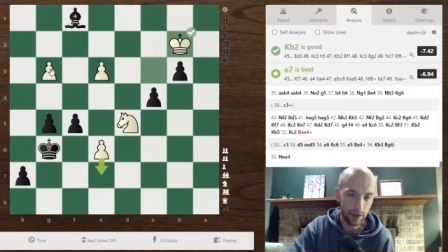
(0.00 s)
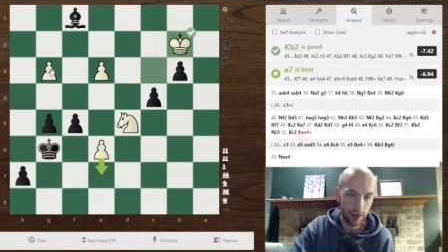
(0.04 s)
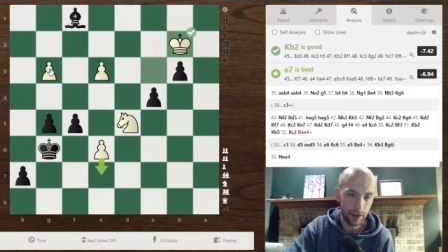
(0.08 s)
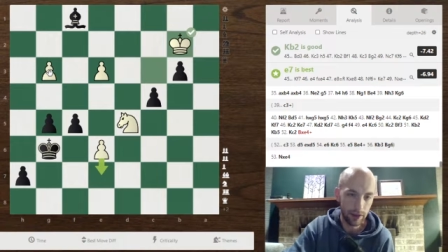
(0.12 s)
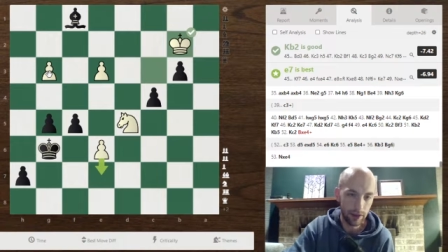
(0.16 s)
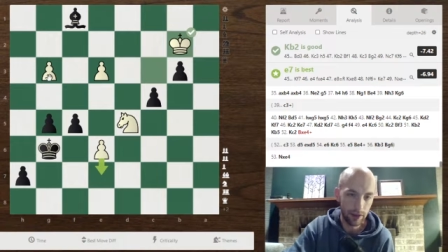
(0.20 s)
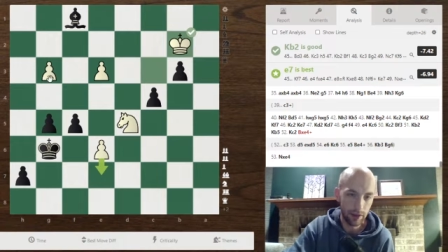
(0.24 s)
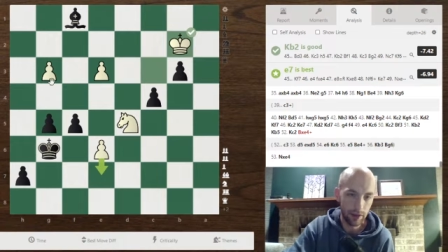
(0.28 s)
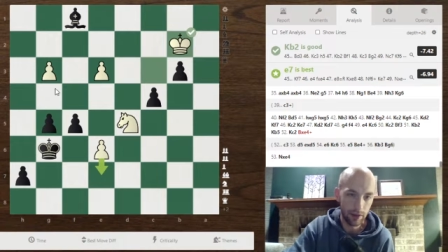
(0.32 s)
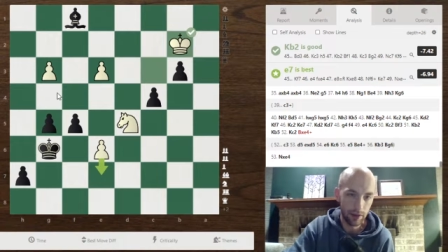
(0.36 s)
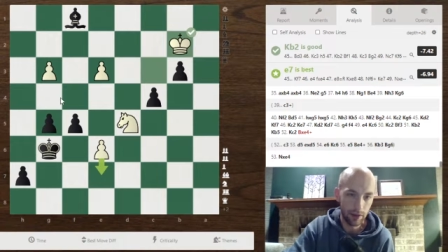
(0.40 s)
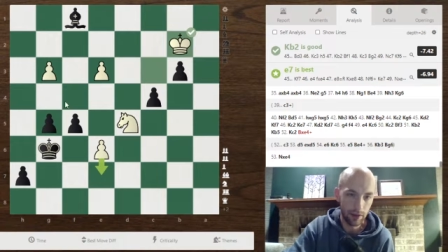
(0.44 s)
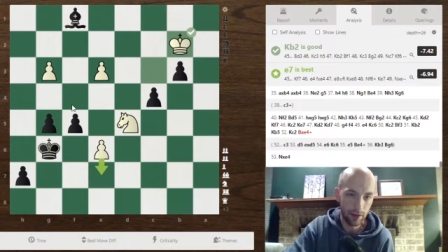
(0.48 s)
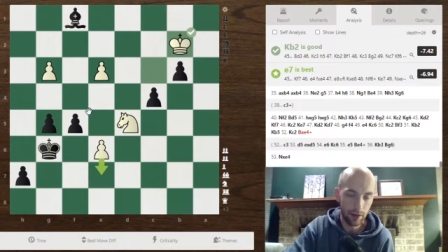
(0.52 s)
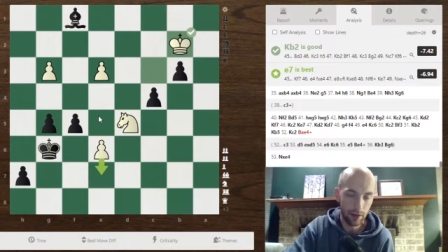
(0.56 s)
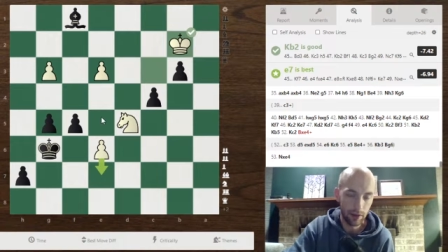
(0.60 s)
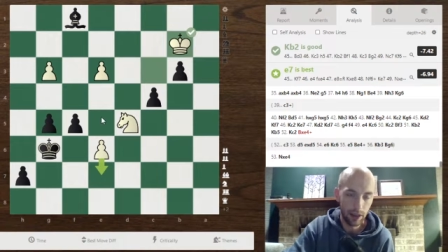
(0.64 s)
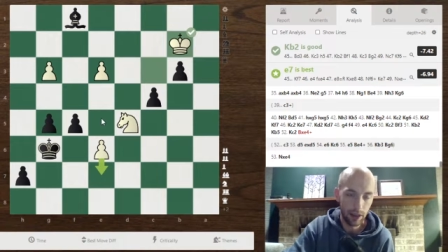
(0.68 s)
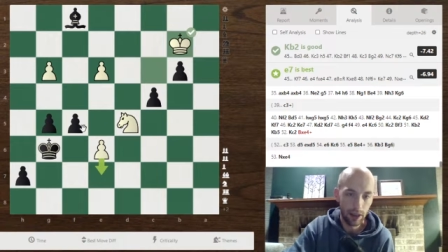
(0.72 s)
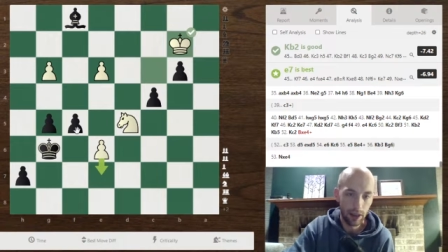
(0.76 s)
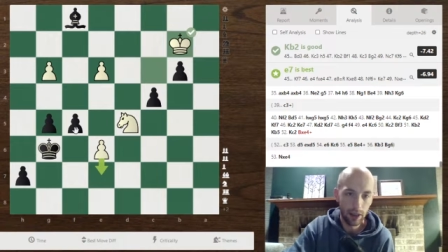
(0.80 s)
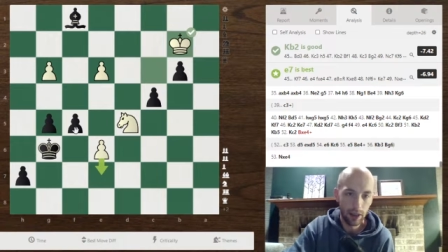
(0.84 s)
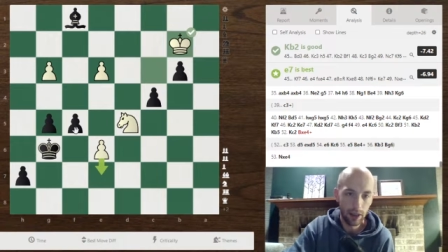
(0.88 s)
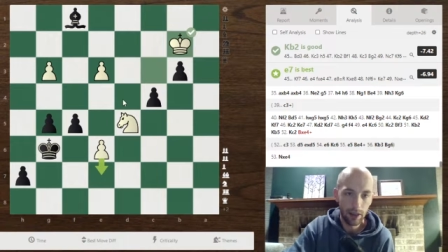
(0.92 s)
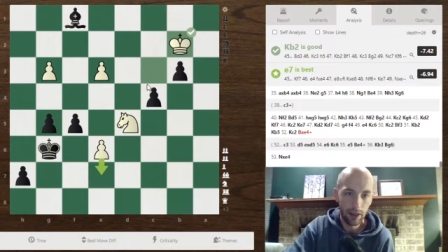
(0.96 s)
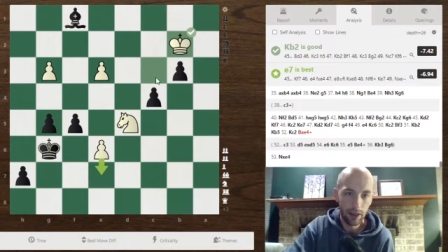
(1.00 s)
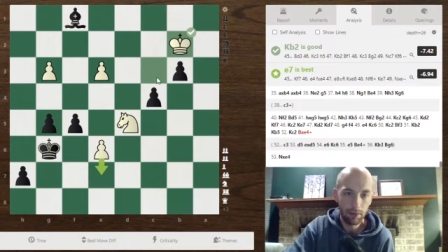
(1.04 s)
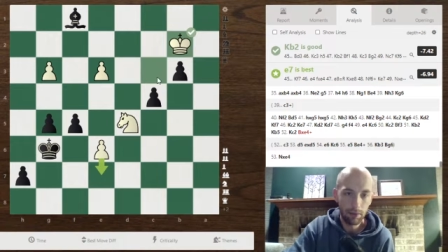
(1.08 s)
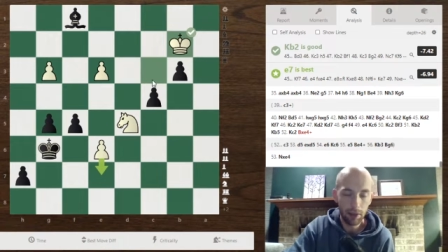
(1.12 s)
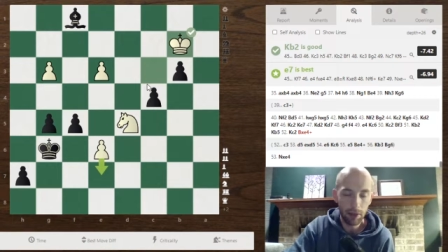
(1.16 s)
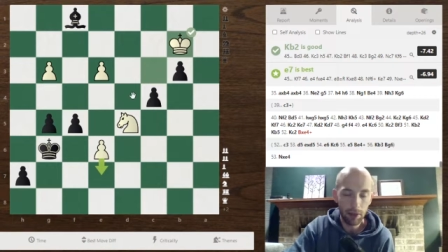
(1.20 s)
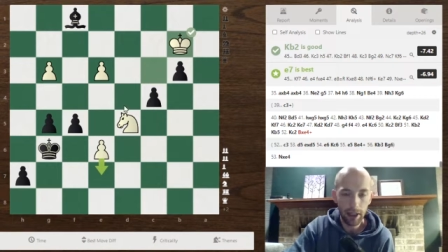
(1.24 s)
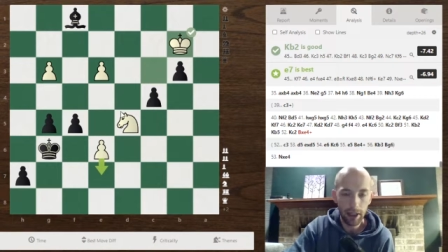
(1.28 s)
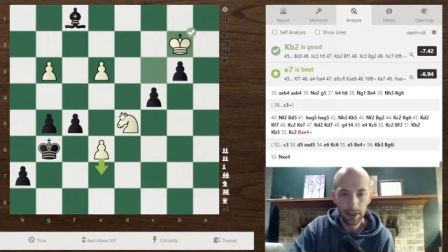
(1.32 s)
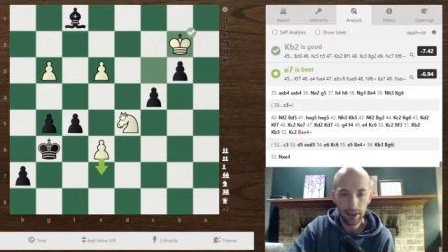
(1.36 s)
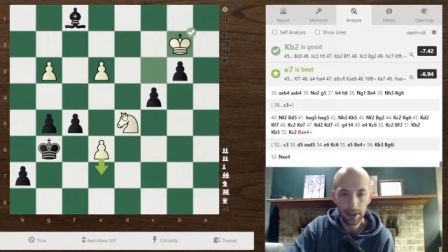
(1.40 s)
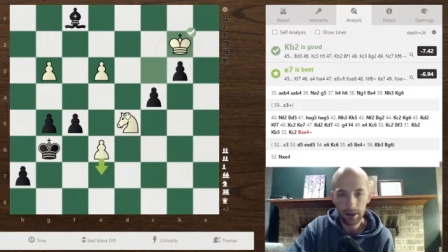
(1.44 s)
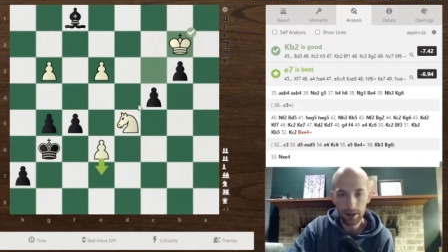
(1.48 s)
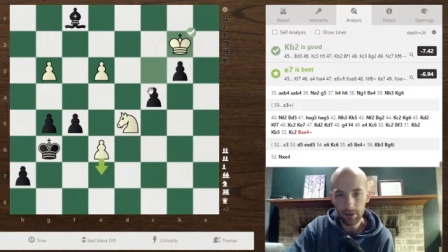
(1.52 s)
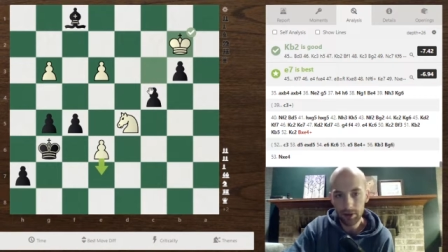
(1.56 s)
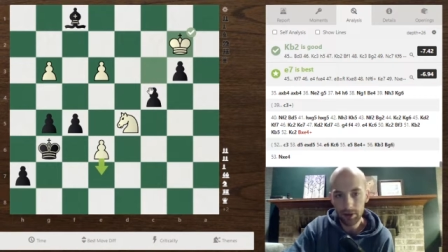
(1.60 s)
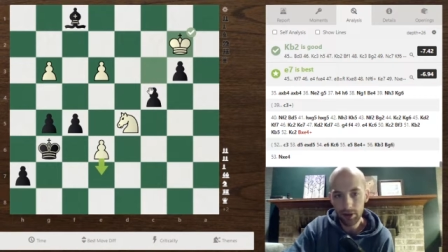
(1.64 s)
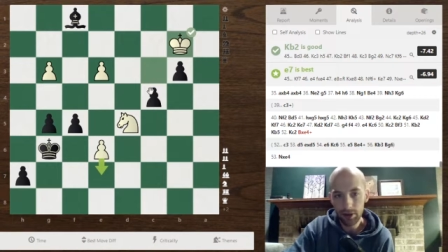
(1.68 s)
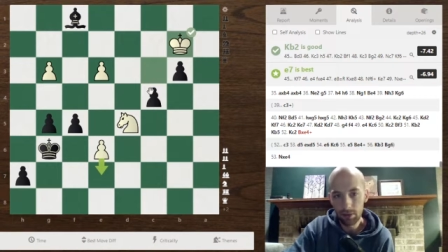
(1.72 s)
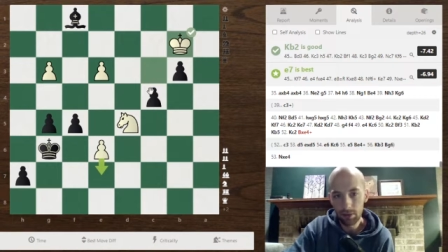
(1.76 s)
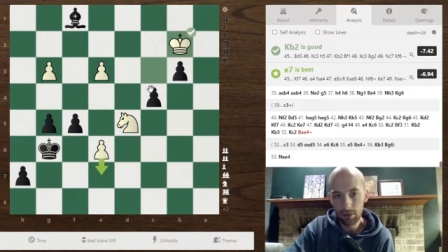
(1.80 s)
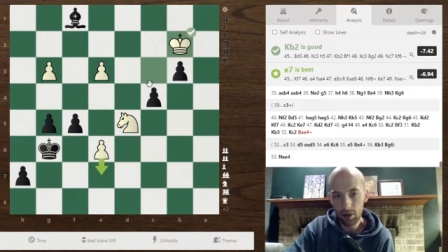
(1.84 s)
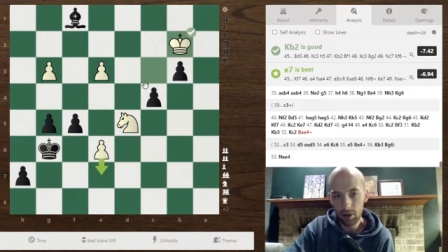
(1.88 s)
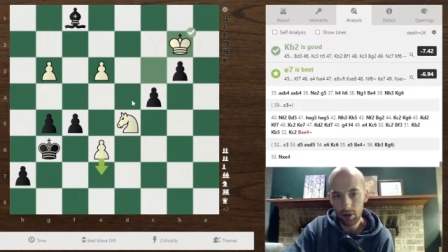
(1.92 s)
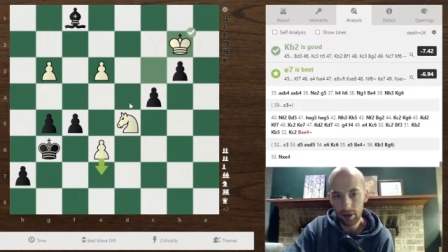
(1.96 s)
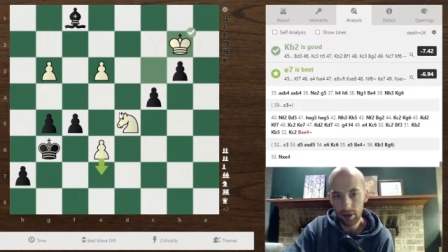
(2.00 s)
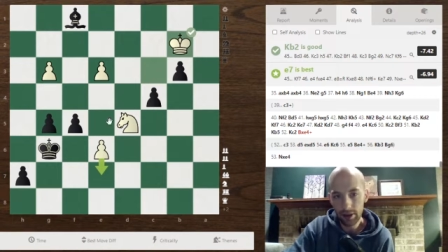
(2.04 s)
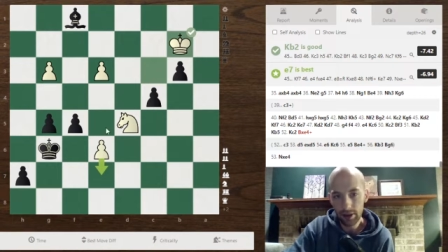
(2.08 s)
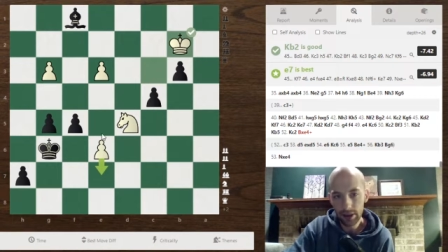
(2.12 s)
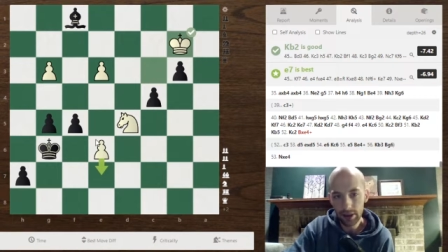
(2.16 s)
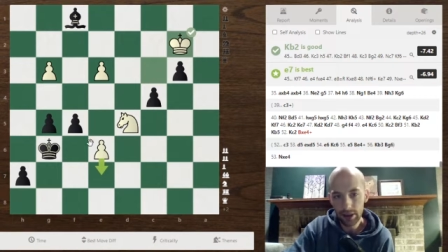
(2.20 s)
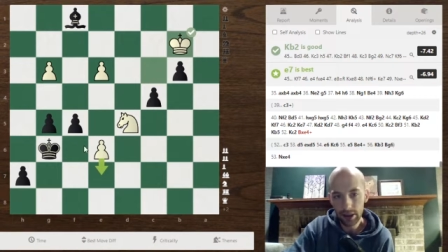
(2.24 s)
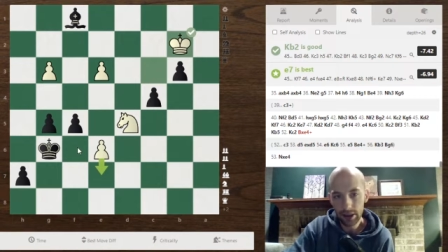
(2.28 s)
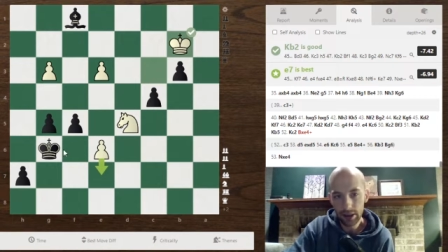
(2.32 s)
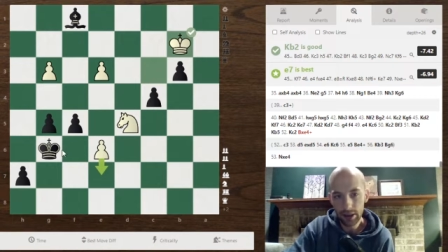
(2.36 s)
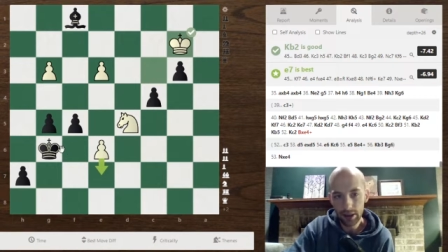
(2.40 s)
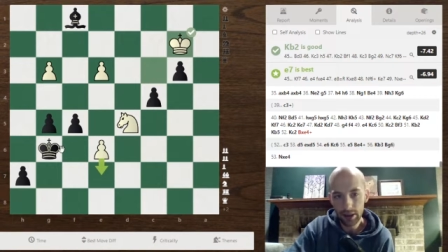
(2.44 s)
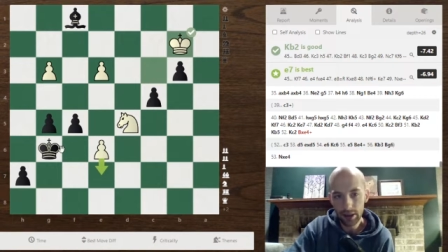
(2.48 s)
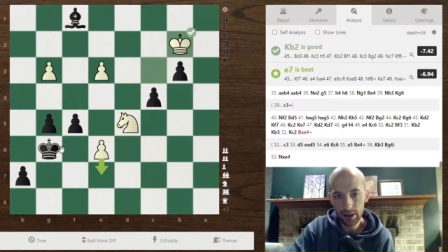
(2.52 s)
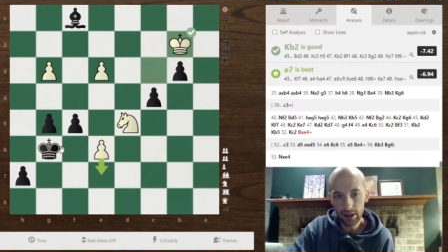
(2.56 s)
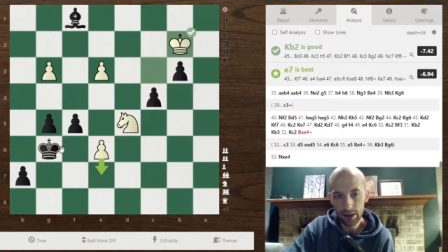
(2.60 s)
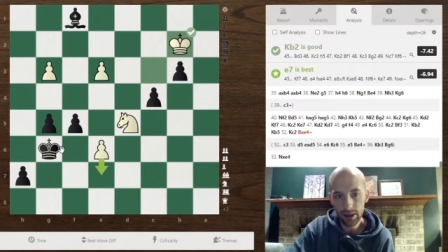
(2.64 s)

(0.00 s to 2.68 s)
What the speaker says: So black is up 2 pawns here.